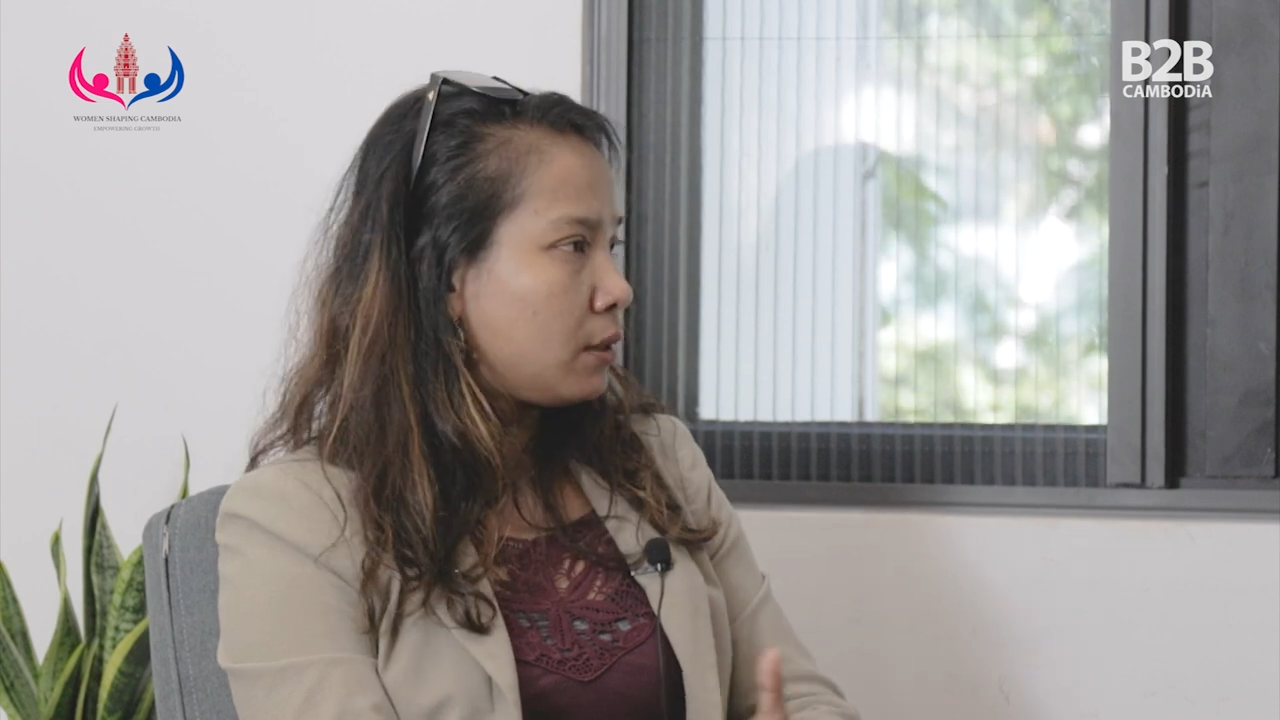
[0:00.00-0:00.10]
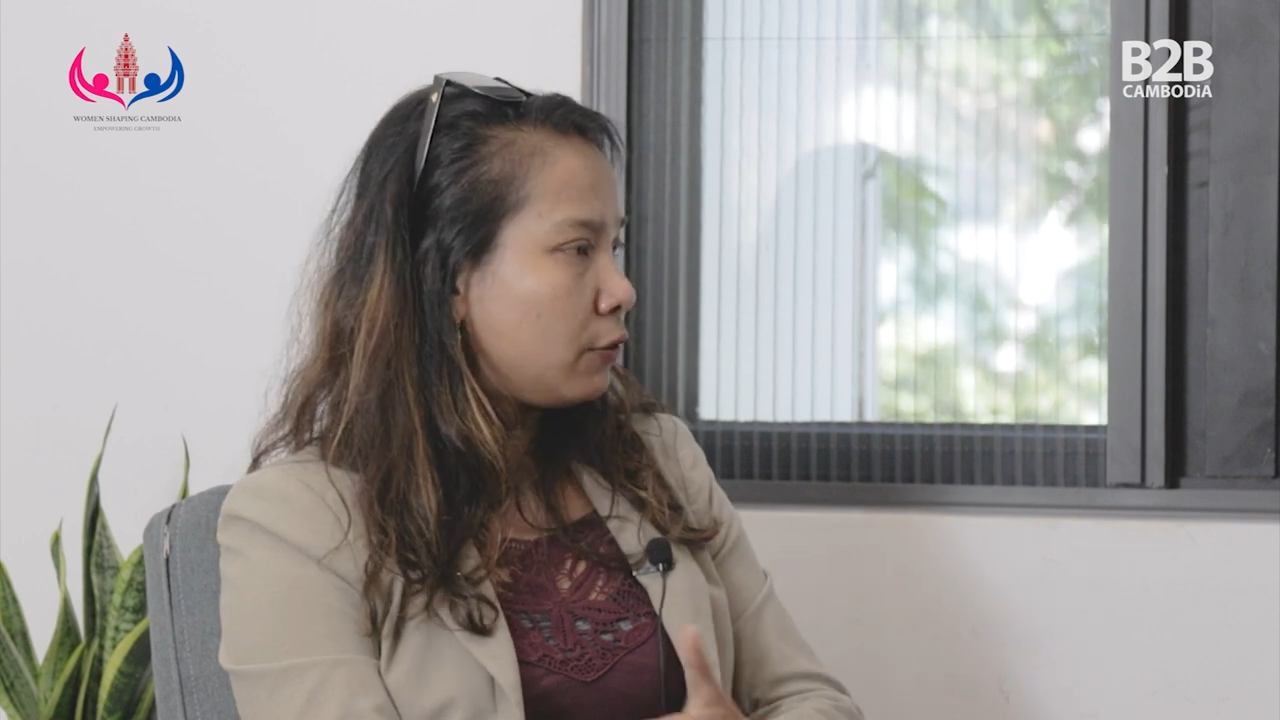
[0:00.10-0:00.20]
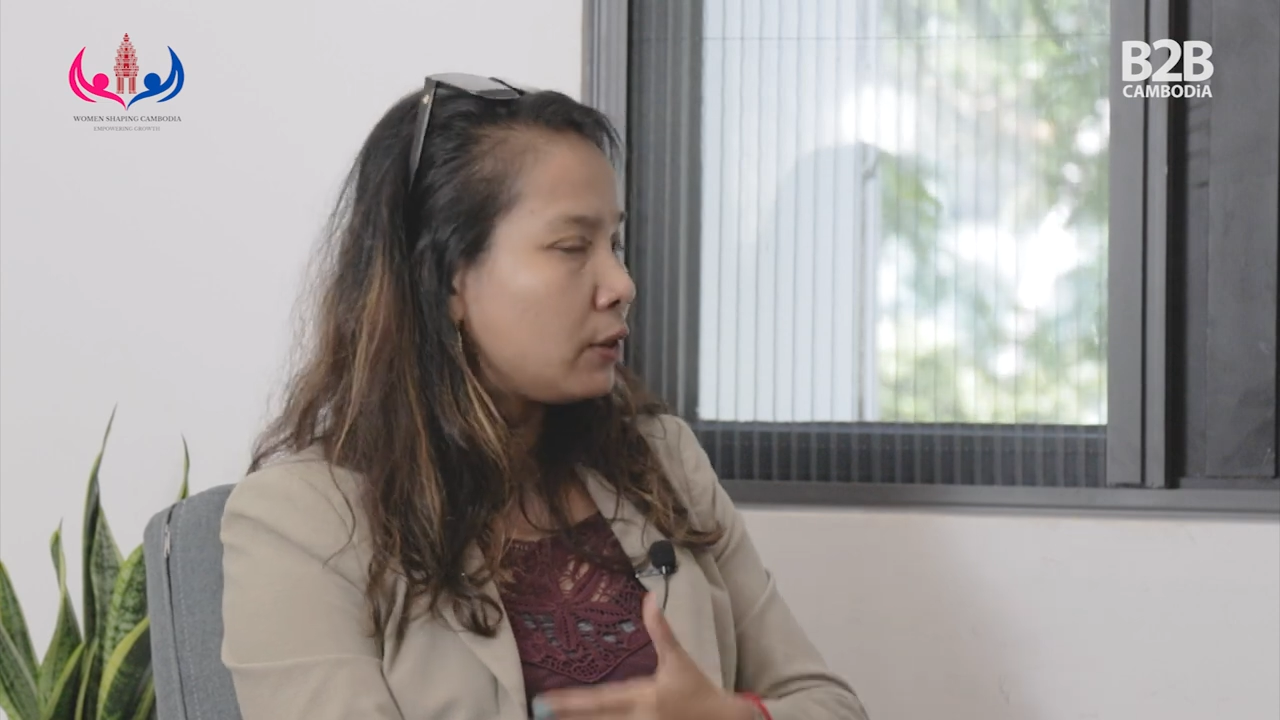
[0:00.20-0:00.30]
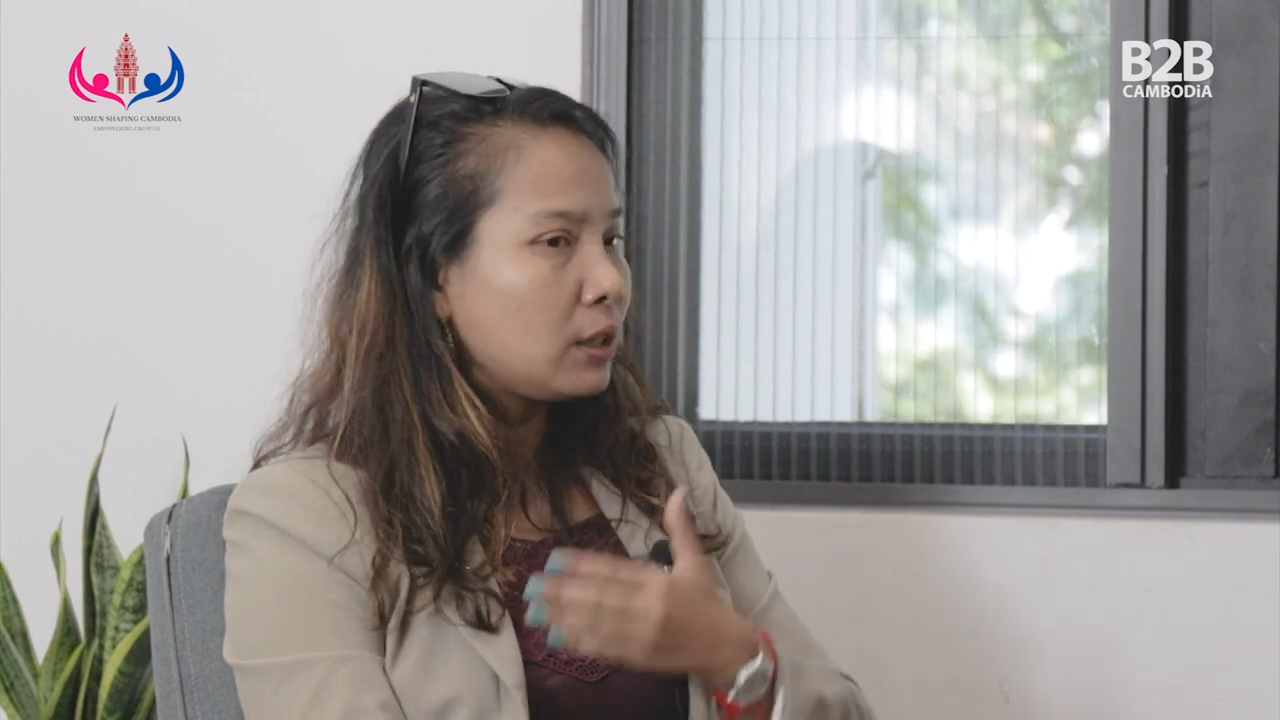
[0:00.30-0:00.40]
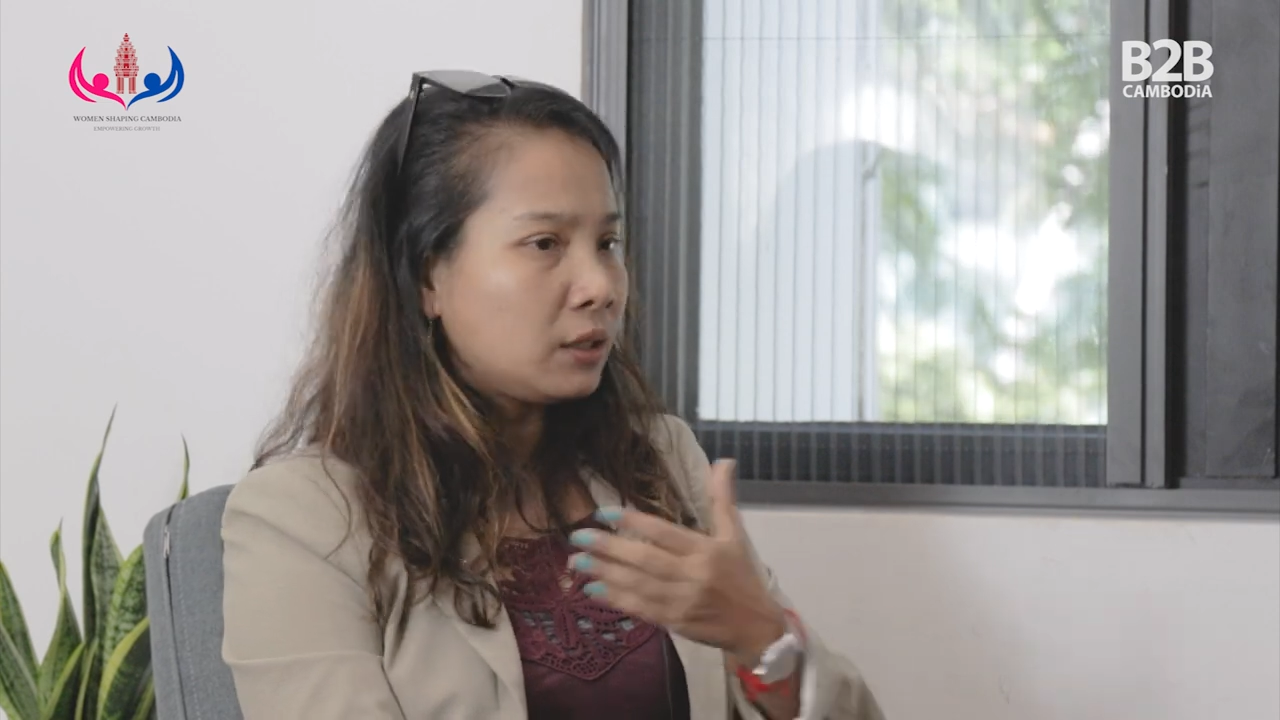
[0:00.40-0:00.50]

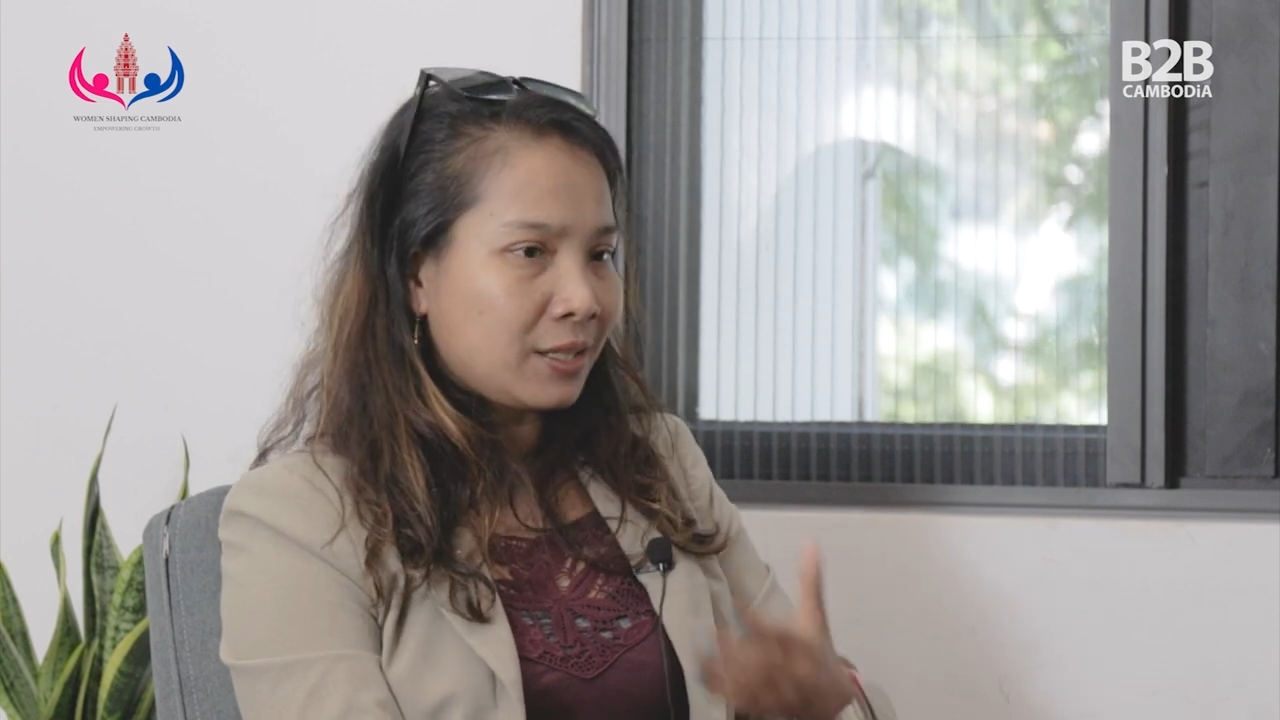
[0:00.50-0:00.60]
definitely